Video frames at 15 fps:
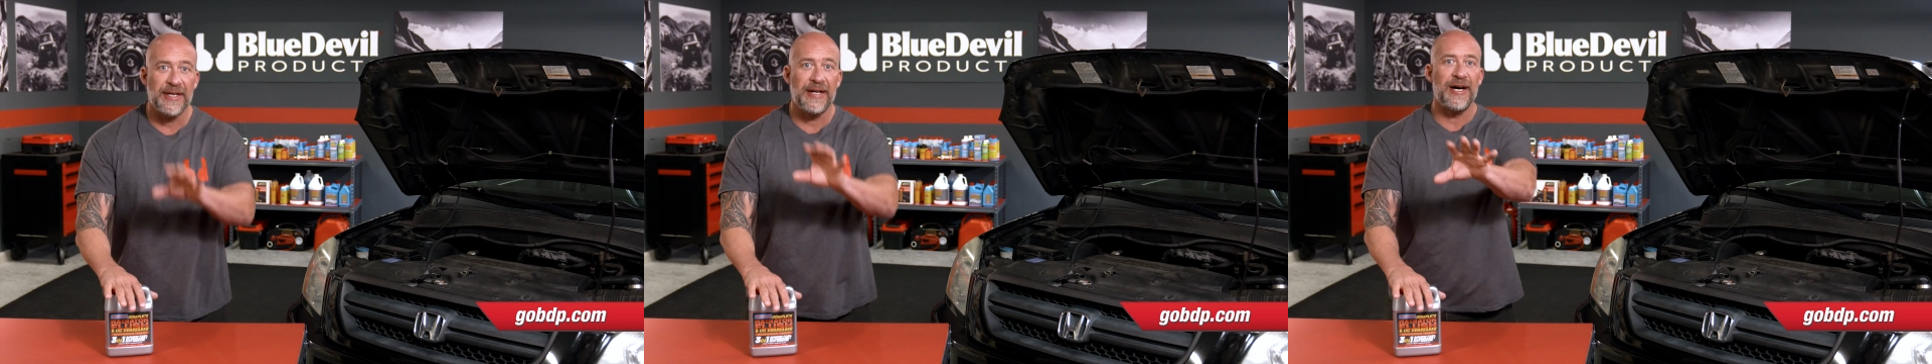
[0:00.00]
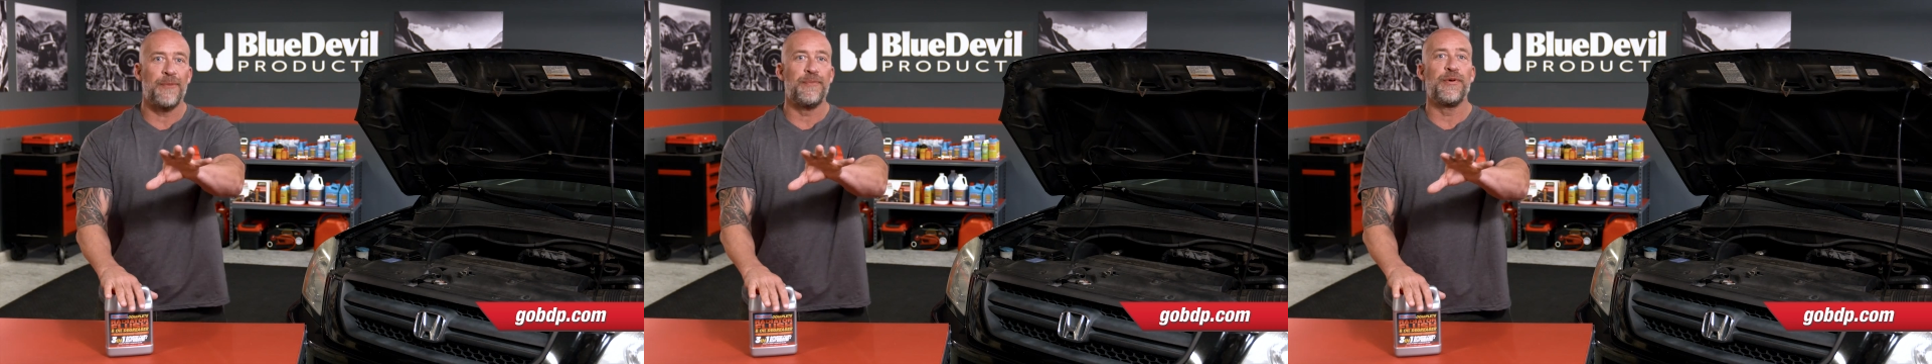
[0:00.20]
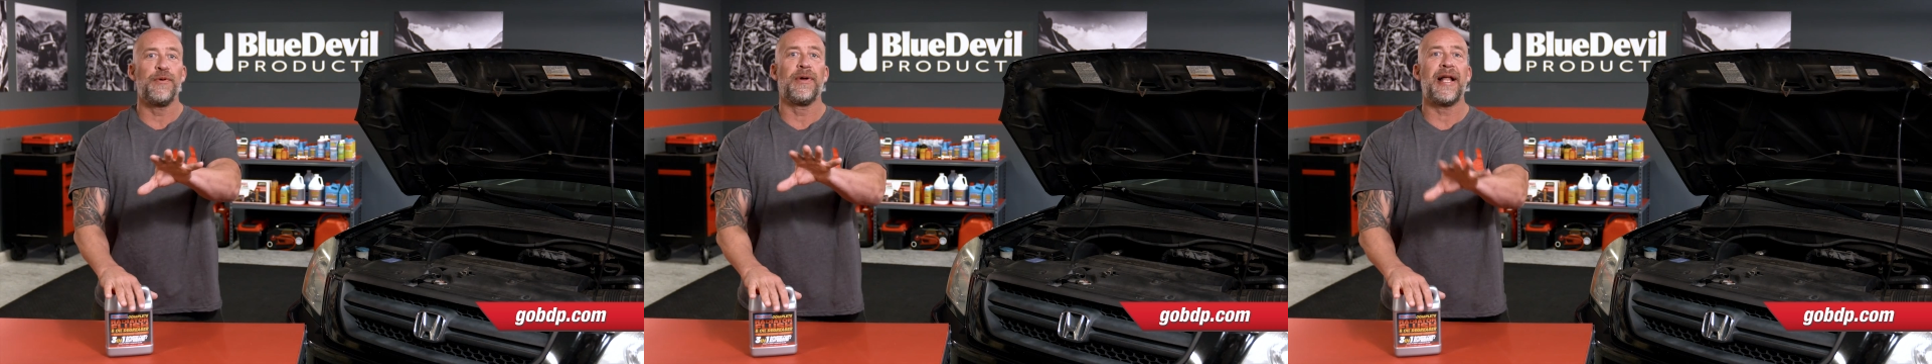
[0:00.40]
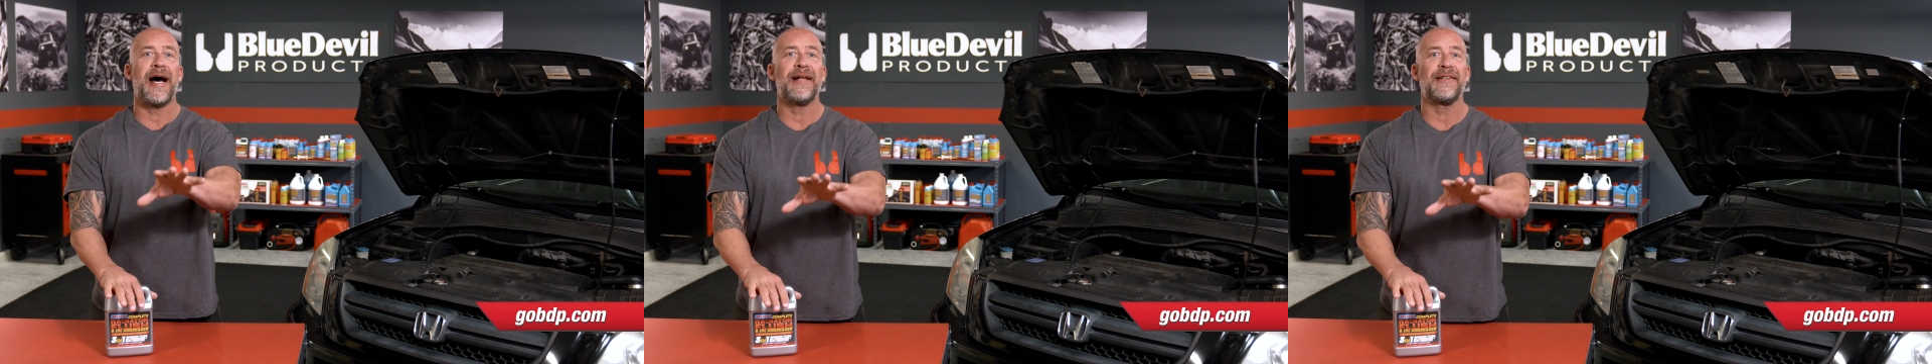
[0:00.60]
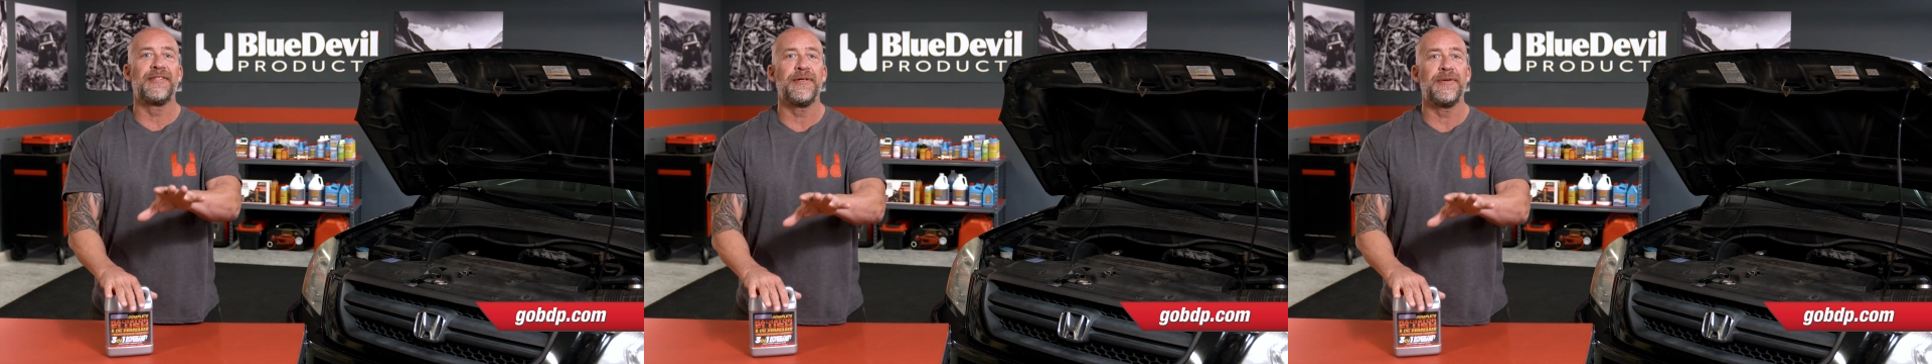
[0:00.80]
going to help you a
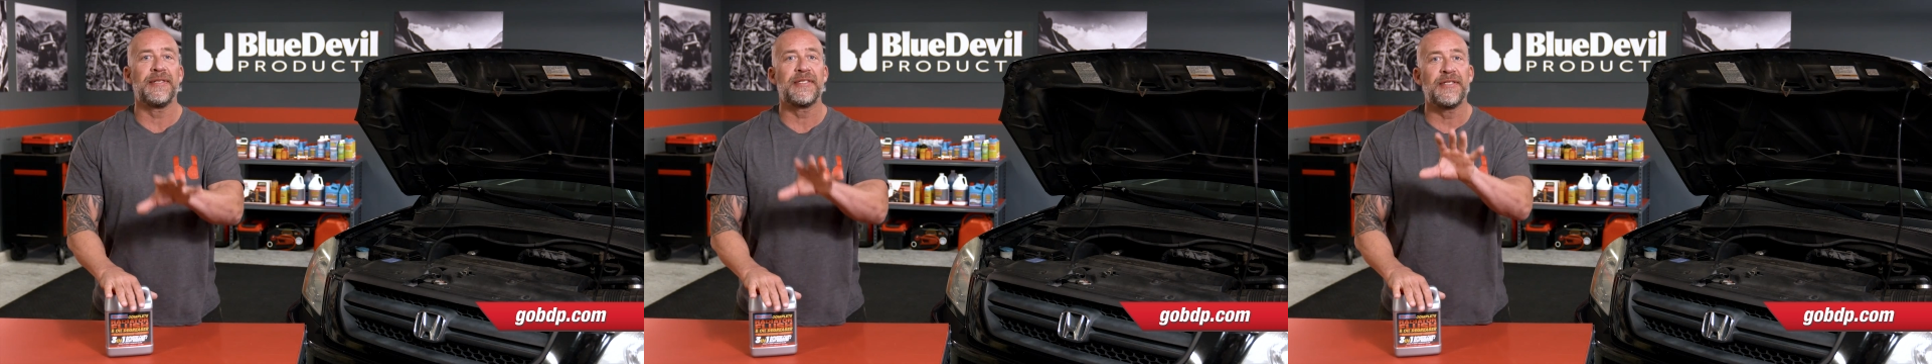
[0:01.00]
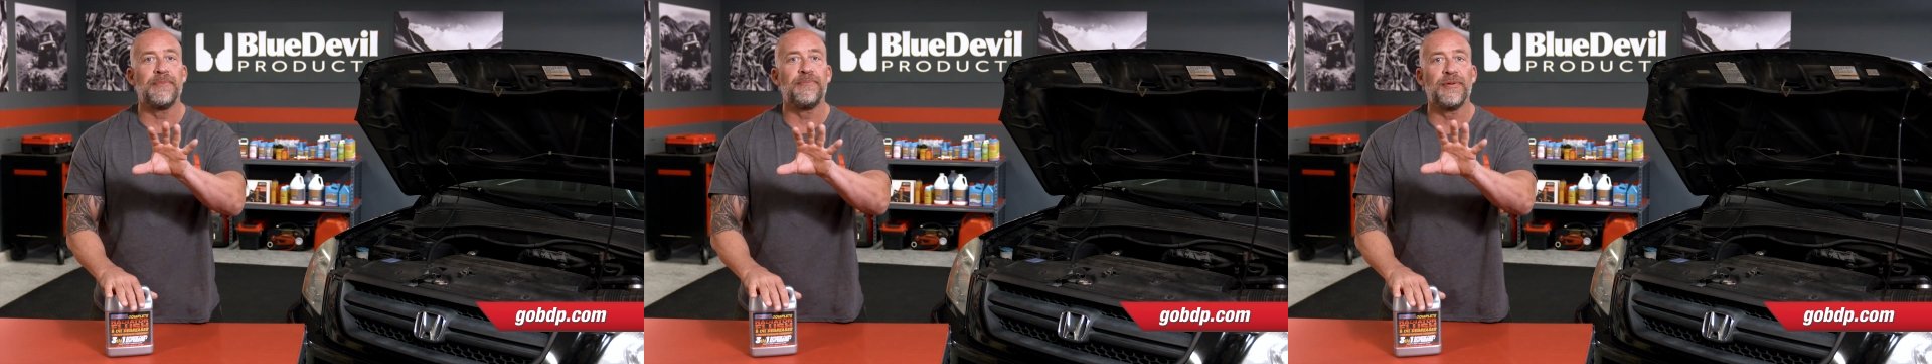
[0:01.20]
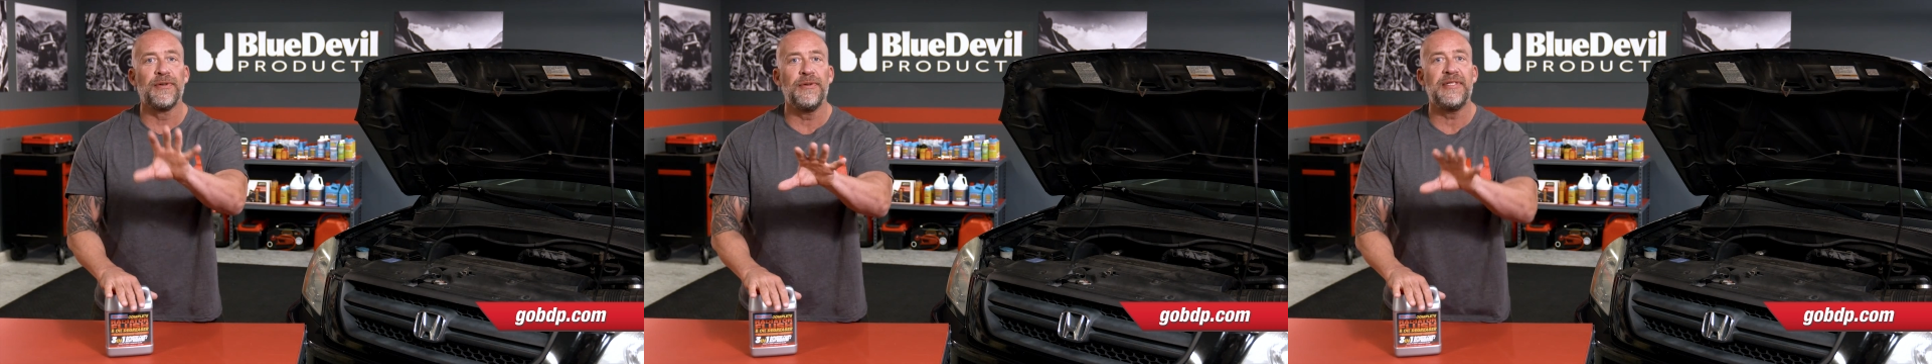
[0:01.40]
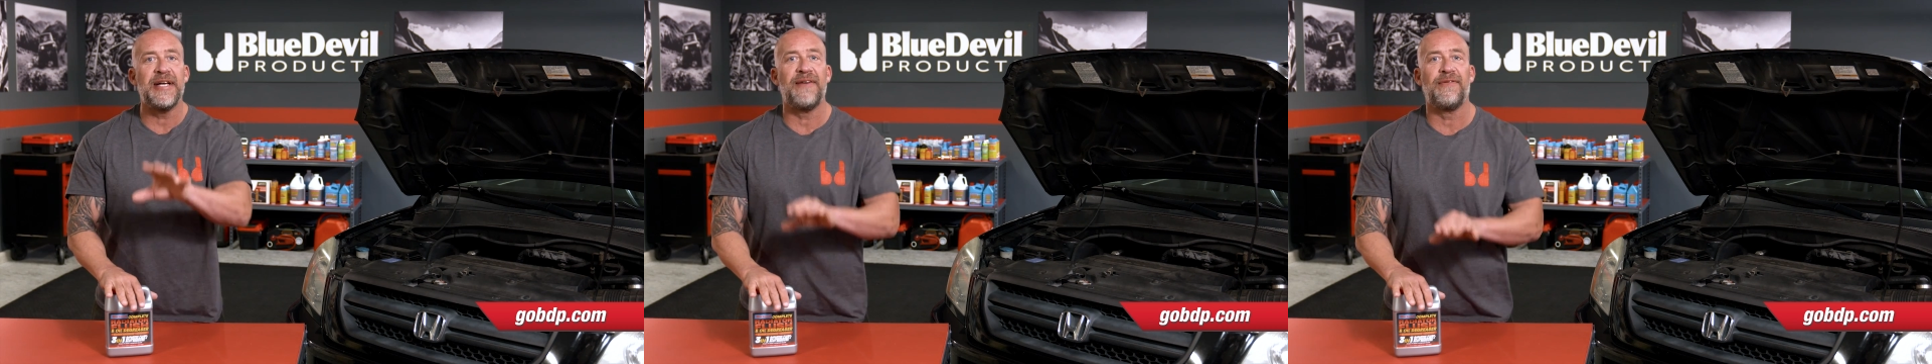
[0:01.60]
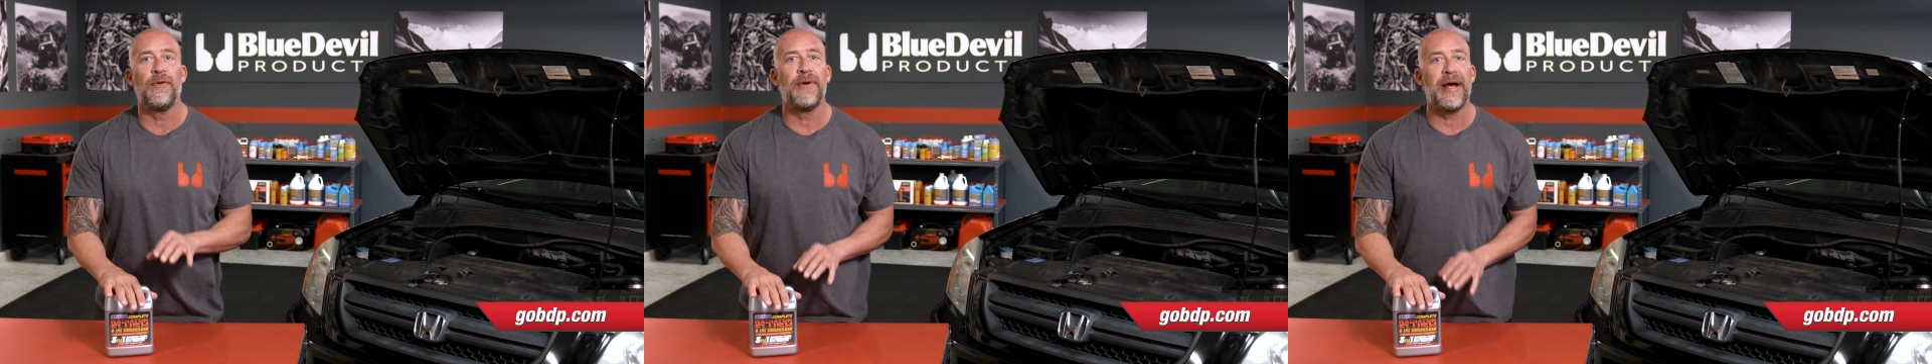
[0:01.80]
lot too. It's the
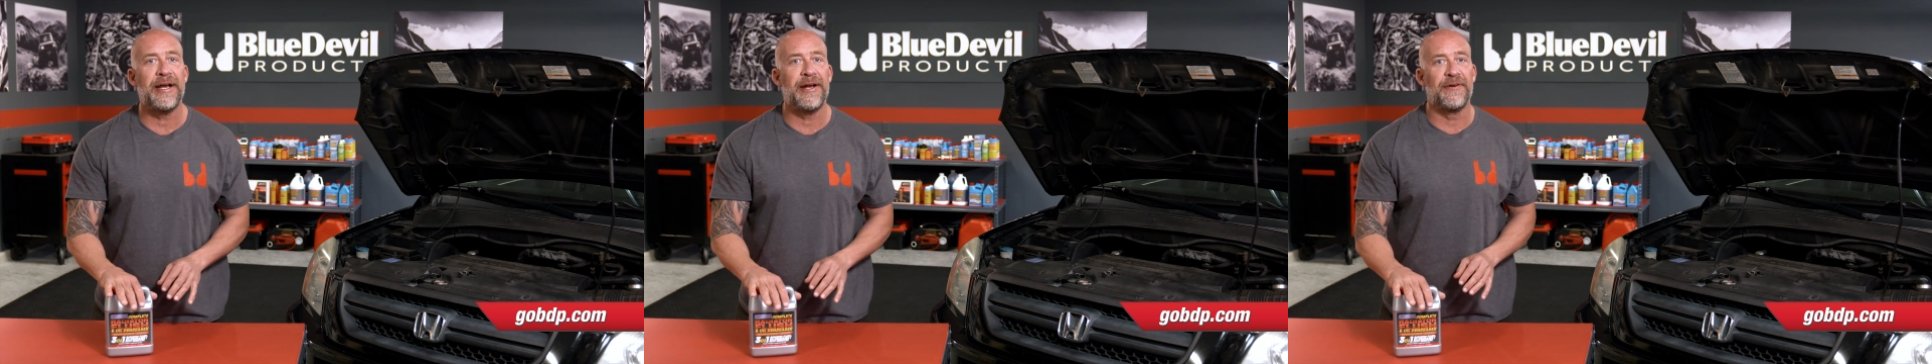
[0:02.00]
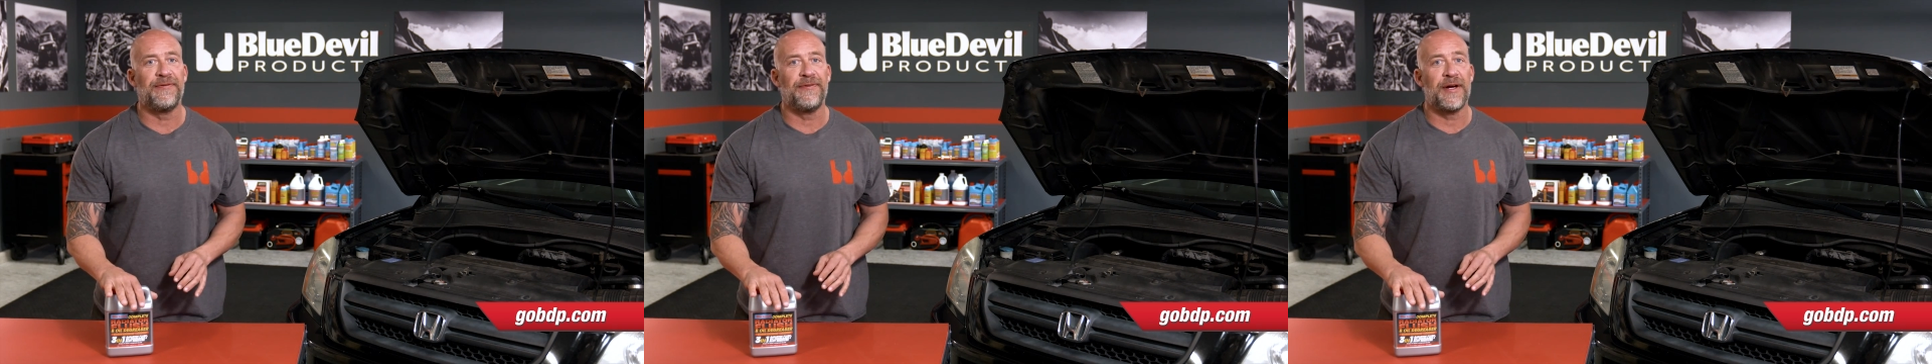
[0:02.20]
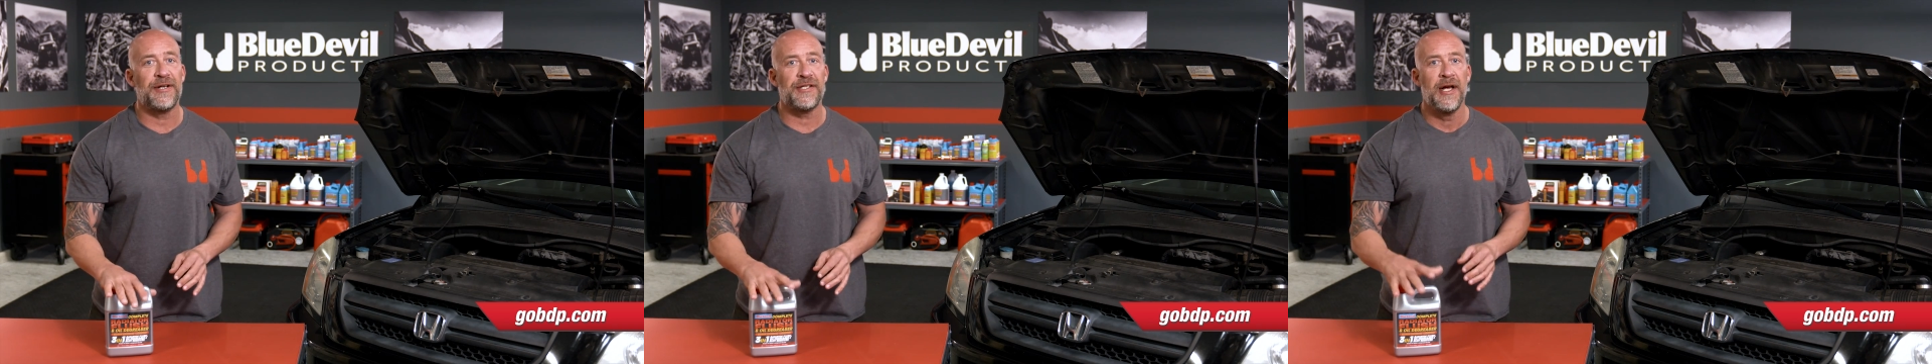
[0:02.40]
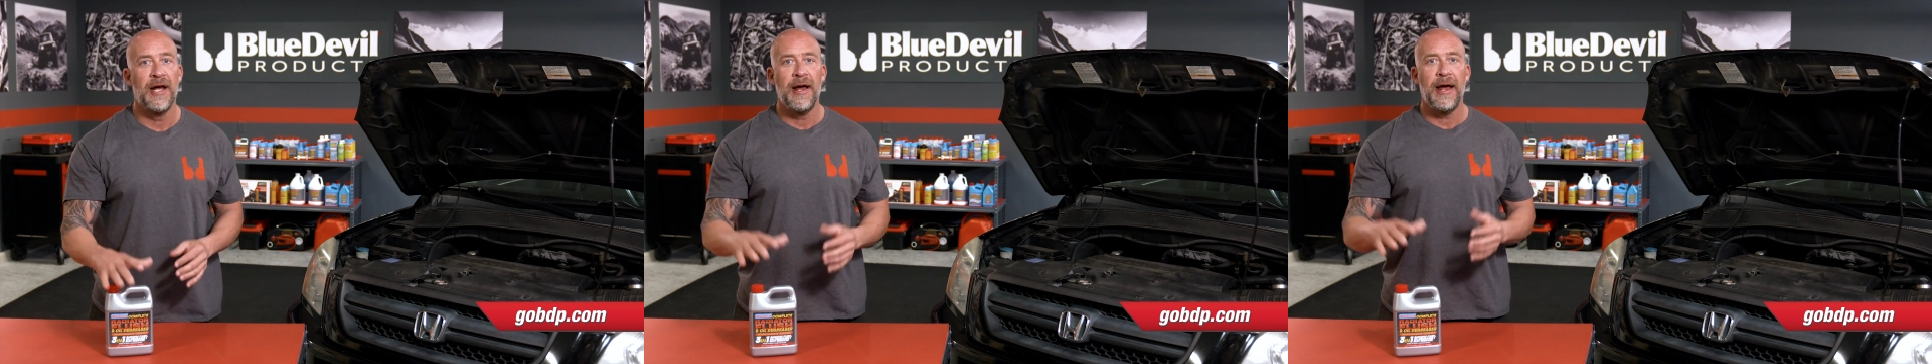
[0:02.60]
BlueDevil Radiator Flush